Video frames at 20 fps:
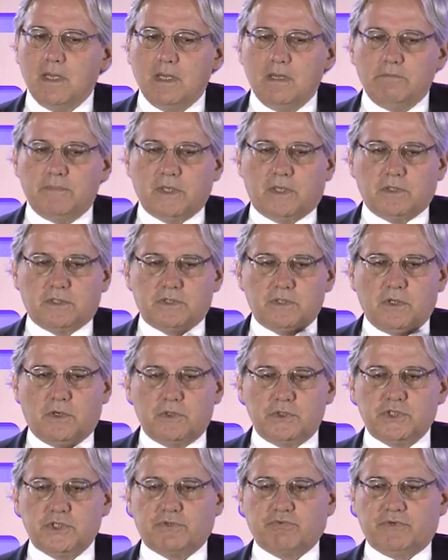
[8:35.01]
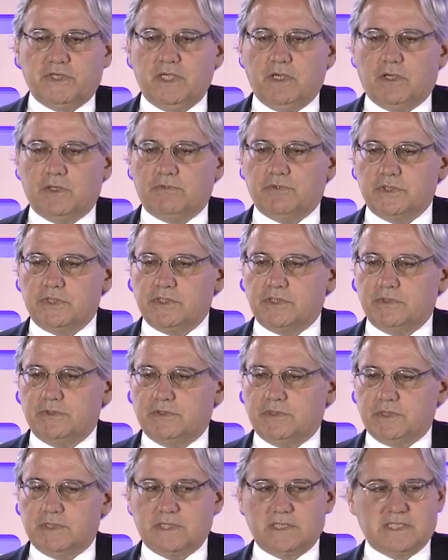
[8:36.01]
because those 300
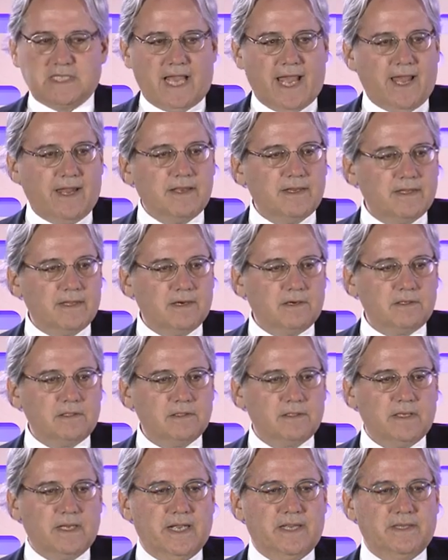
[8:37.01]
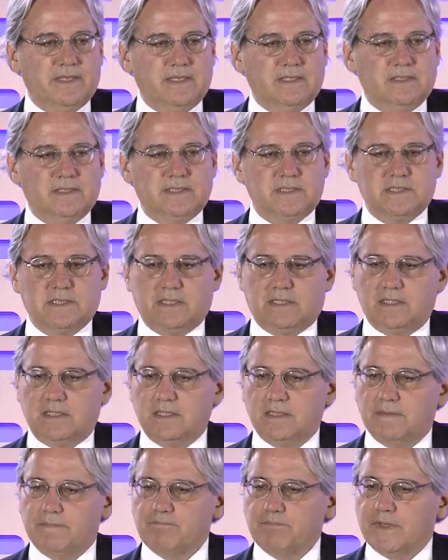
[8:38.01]
students sat there and they listened.
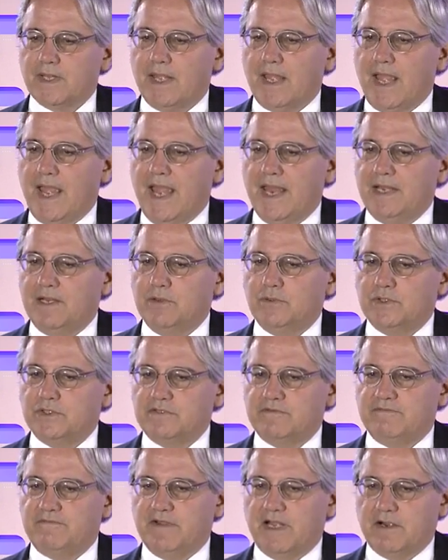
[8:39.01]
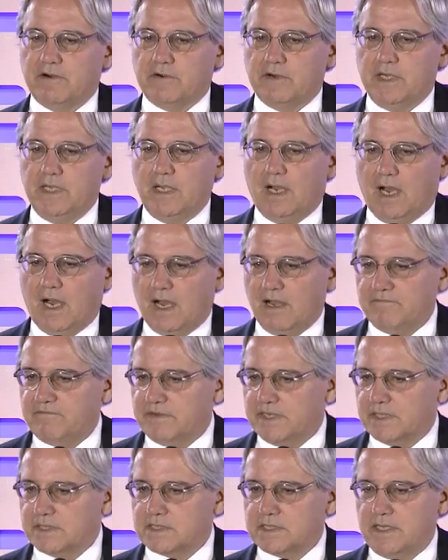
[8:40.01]
And it was very
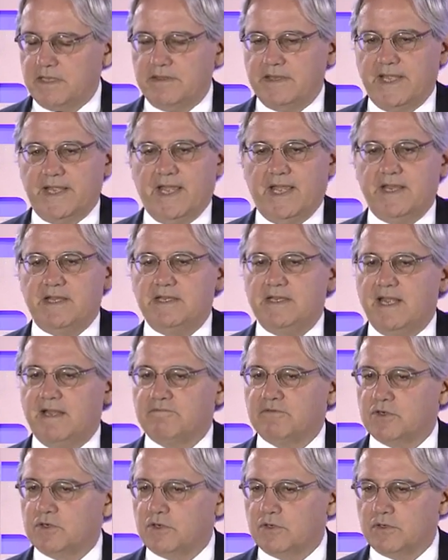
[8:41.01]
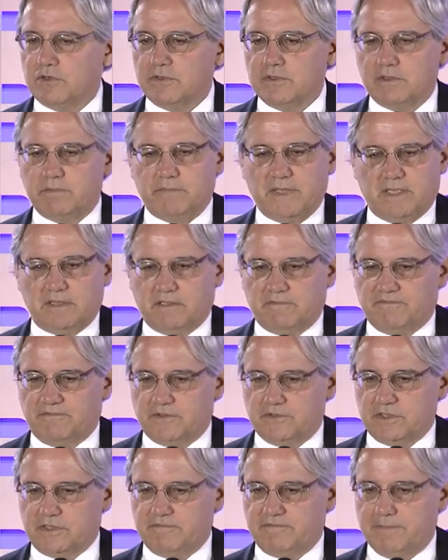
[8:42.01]
obvious they had never heard about the
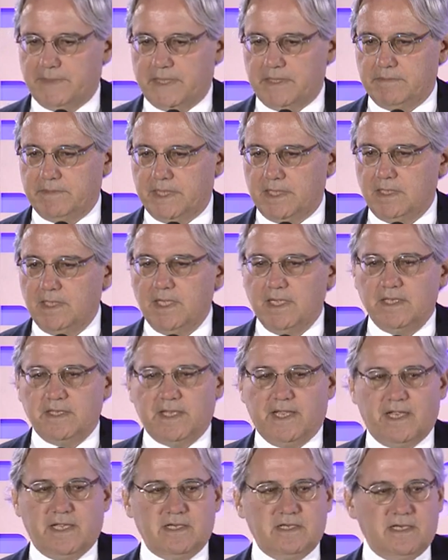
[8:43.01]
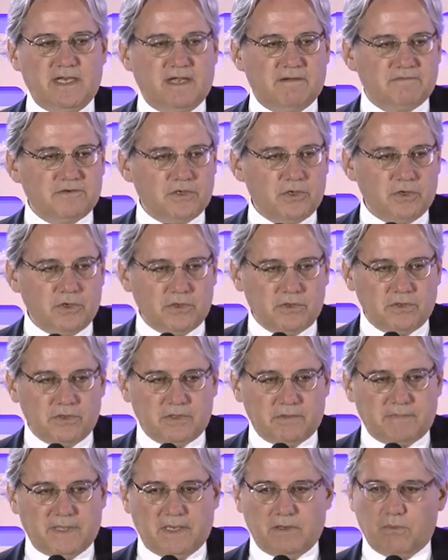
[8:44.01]
First Amendment. They had never heard
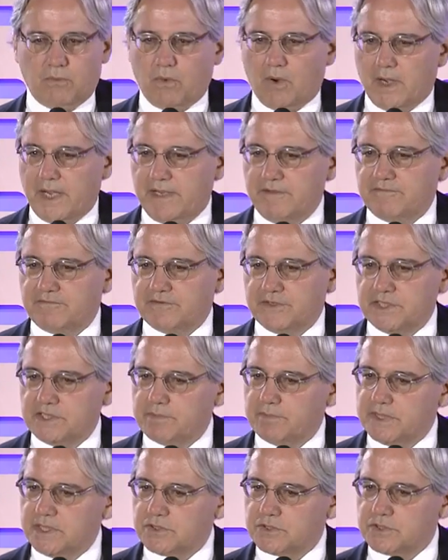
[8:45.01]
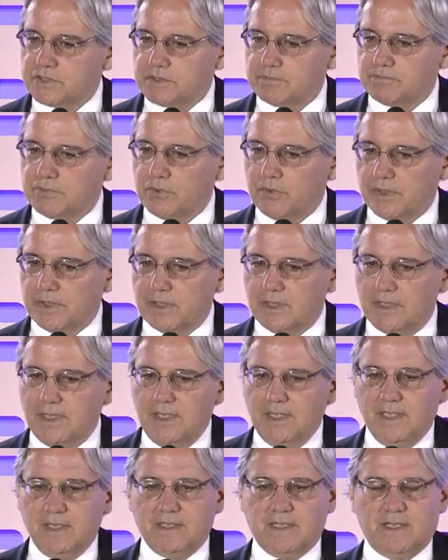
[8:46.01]
about why free speech is important.
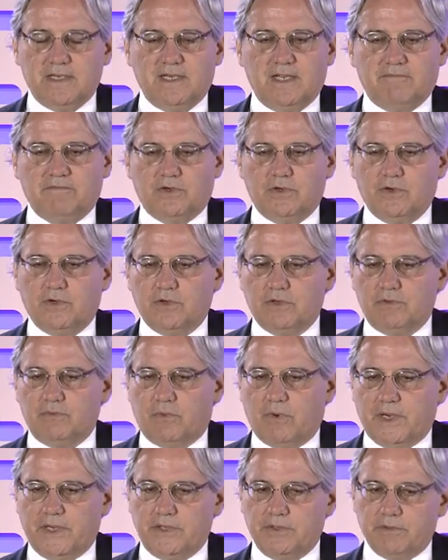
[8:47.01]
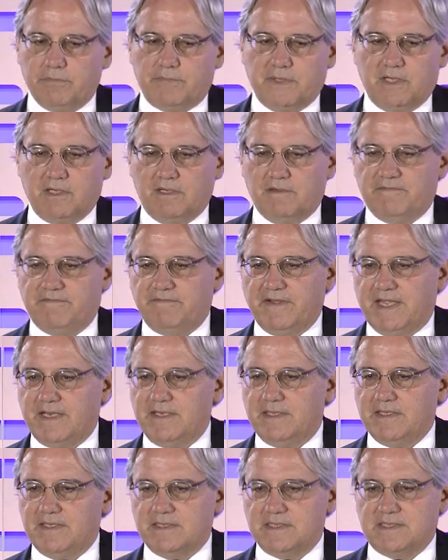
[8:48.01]
They had never heard why your being
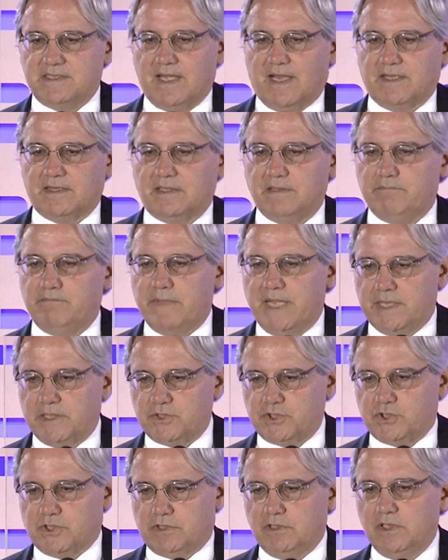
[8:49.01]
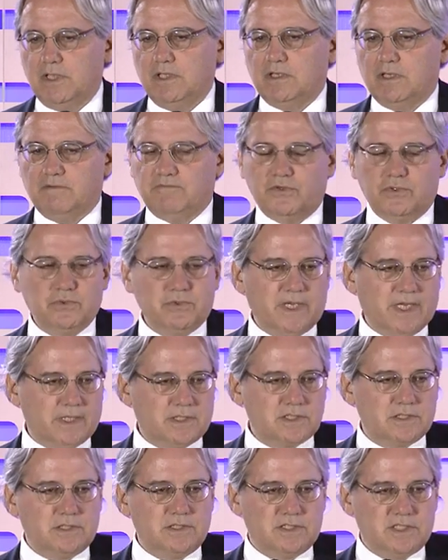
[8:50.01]
offended is not the measure of who
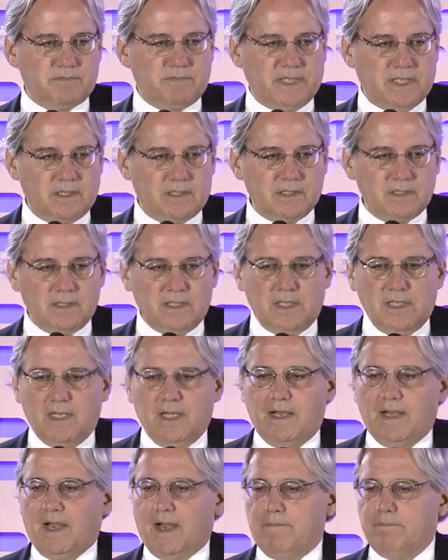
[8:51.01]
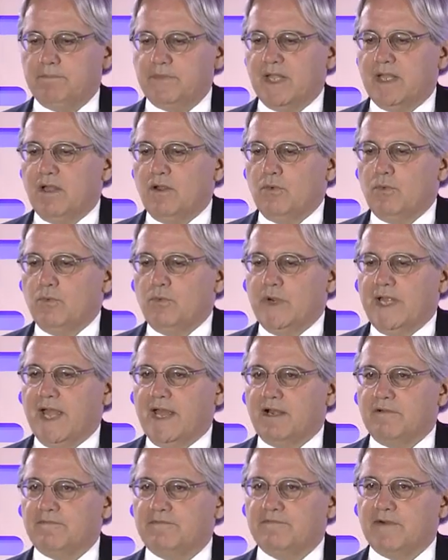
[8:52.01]
gets to speak.
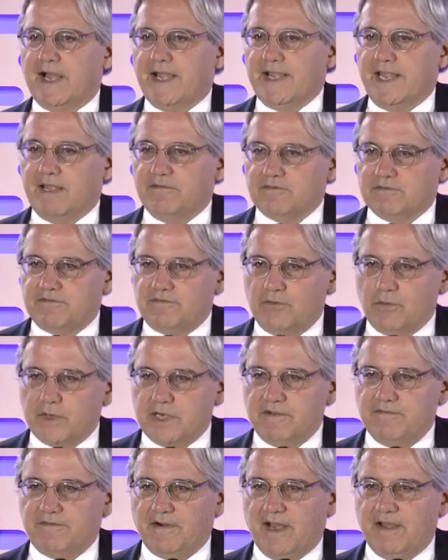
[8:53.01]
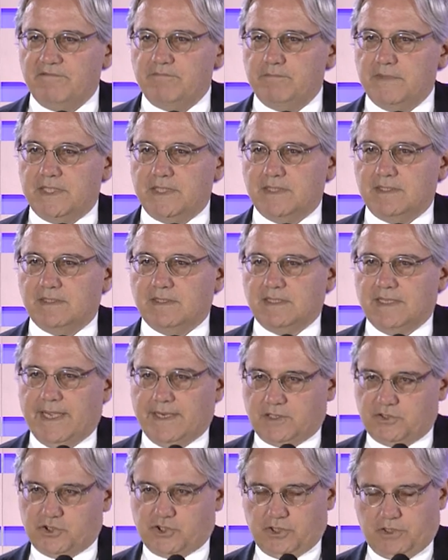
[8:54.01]
I gave a 45-minute
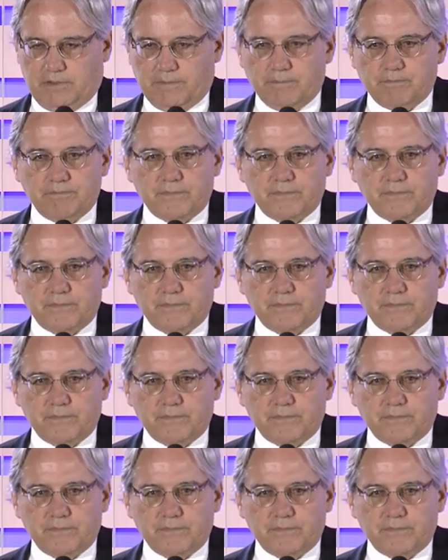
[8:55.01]
lecture,